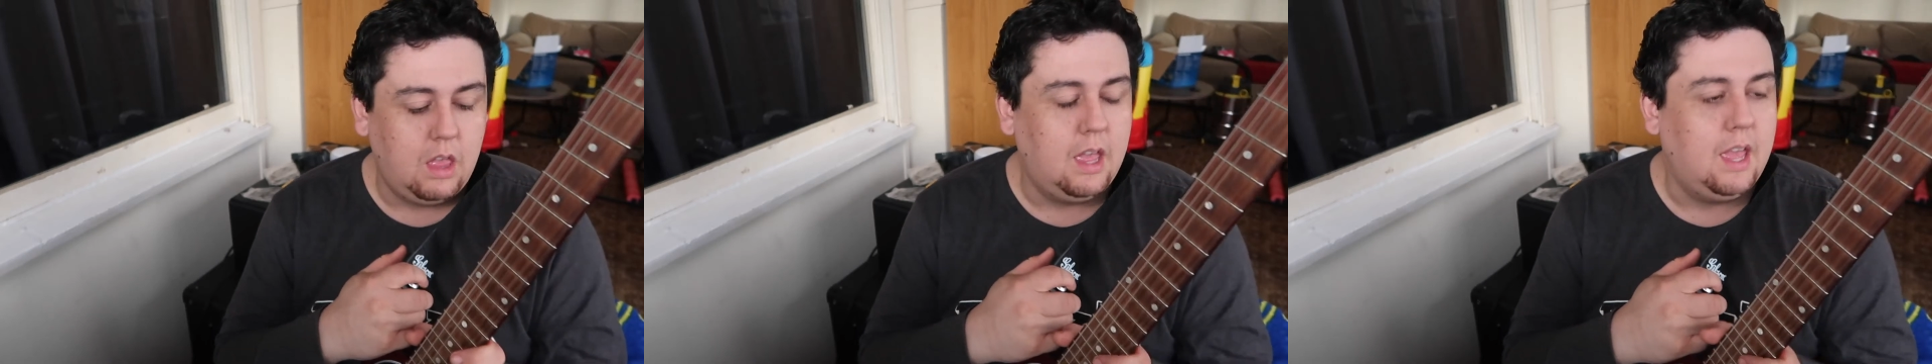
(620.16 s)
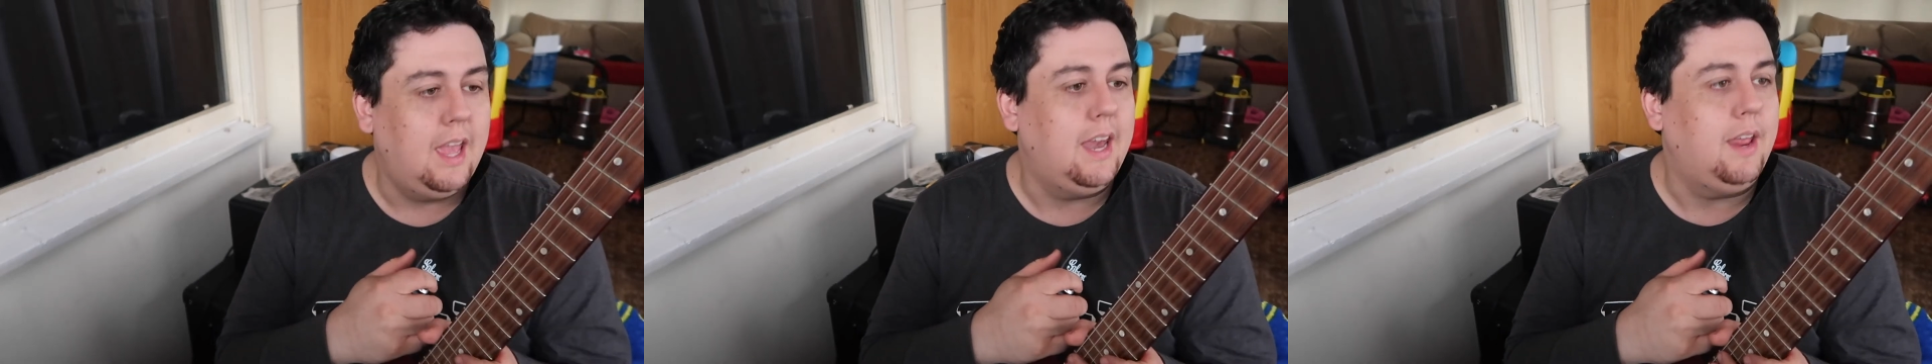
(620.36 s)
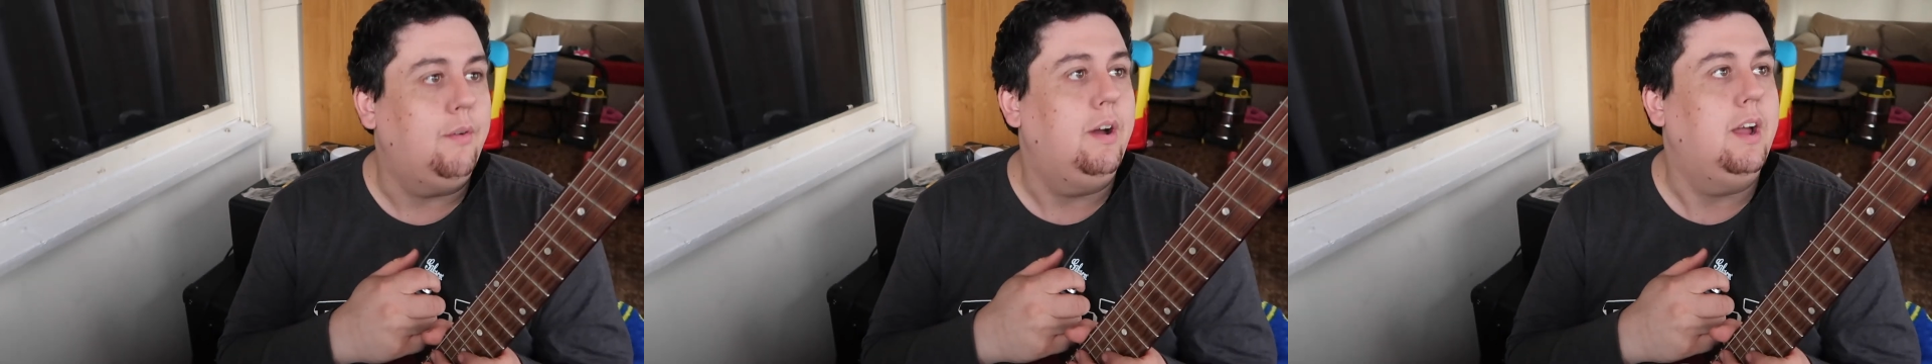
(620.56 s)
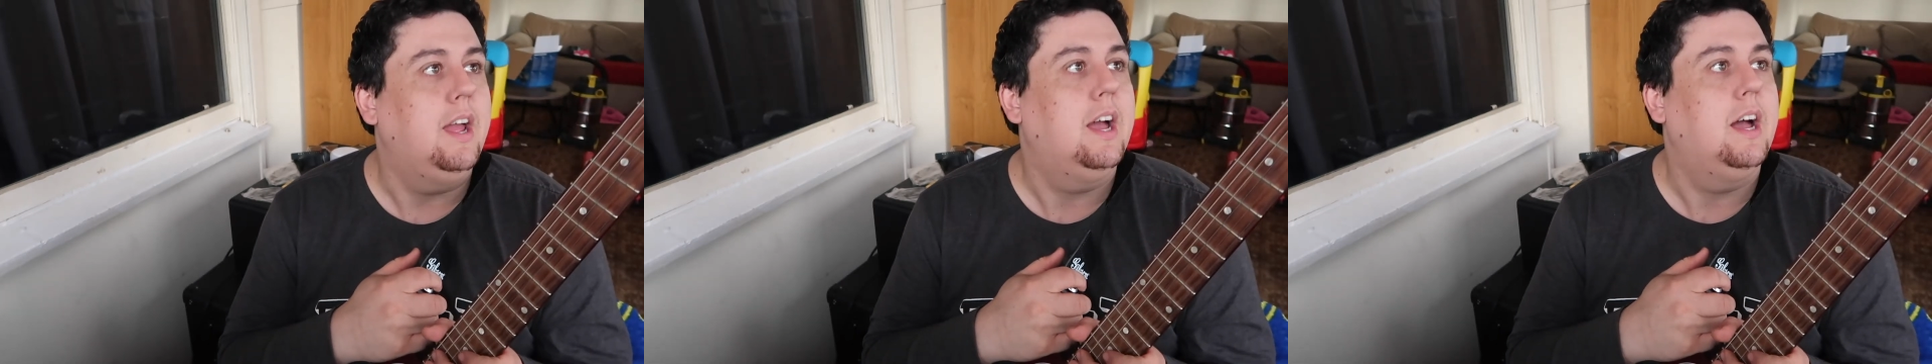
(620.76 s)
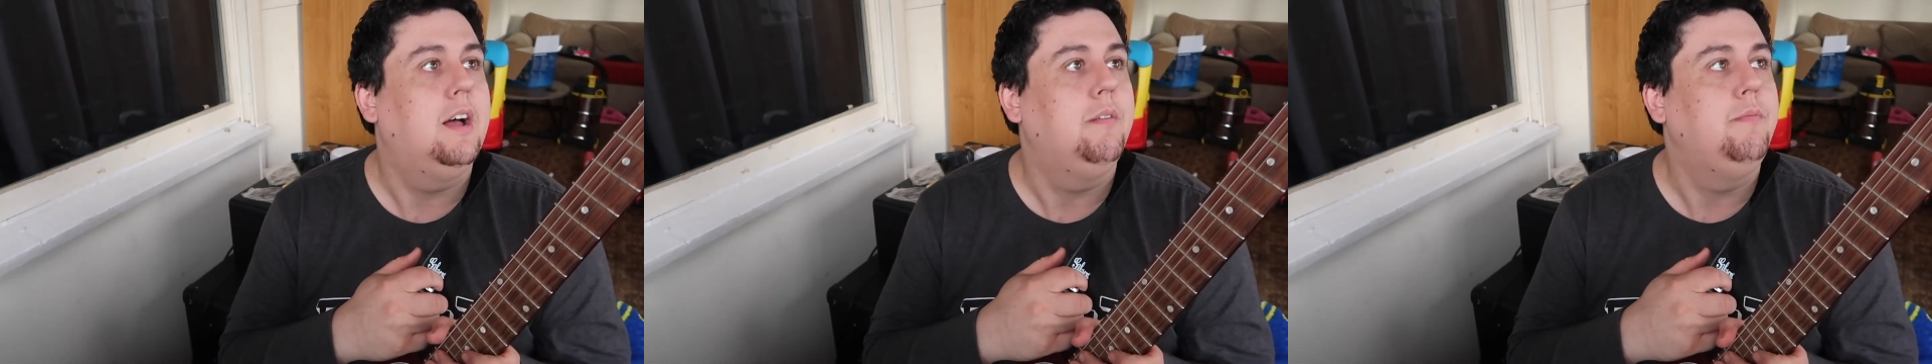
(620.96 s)
Anyway,
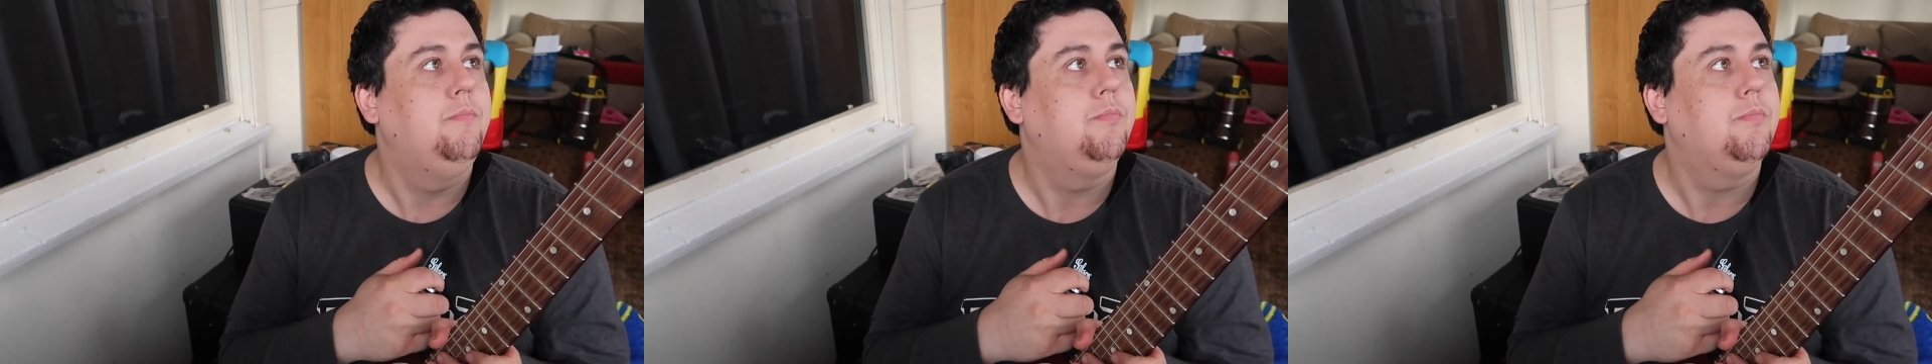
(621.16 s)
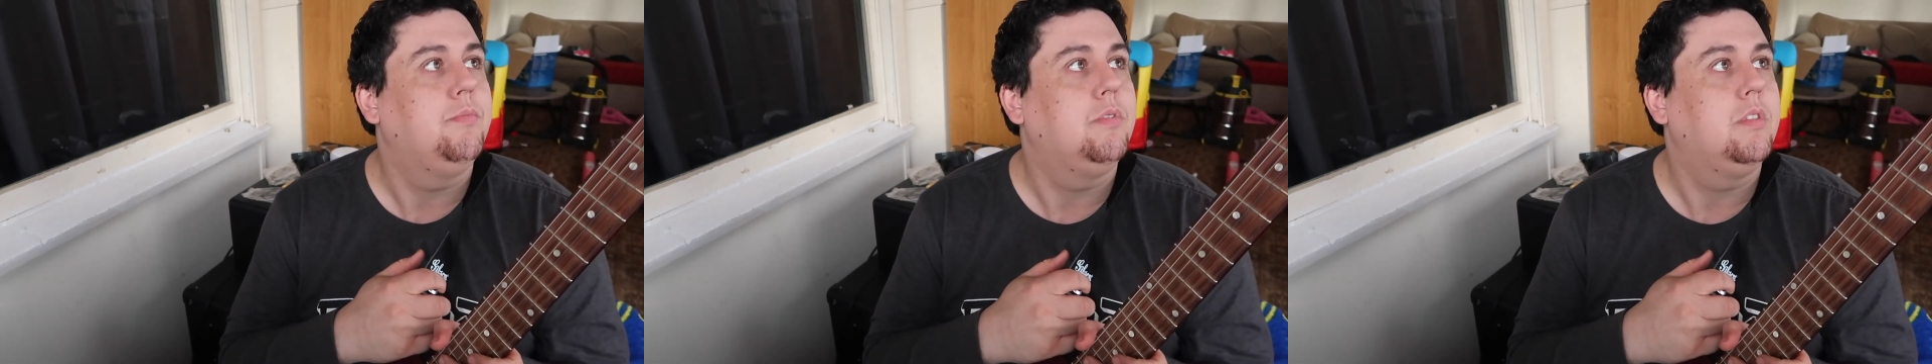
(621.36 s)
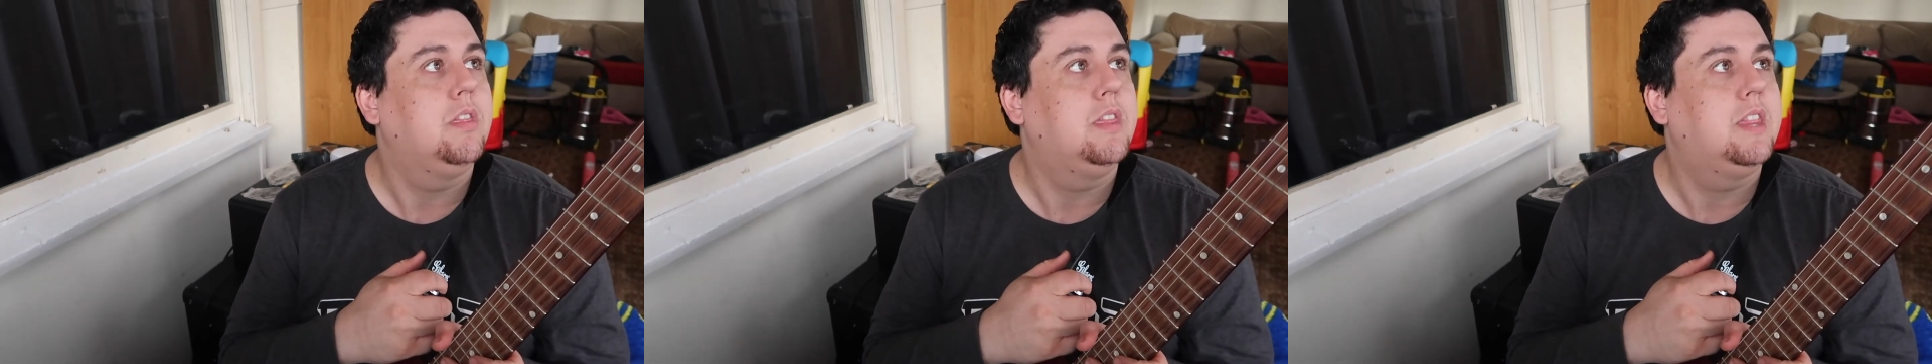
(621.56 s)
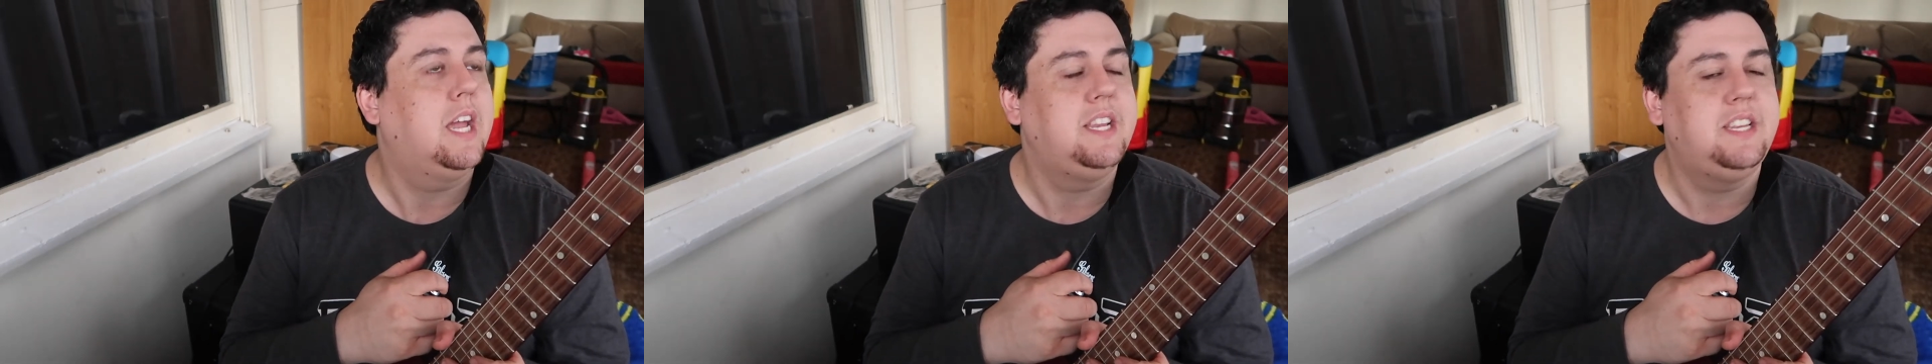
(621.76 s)
they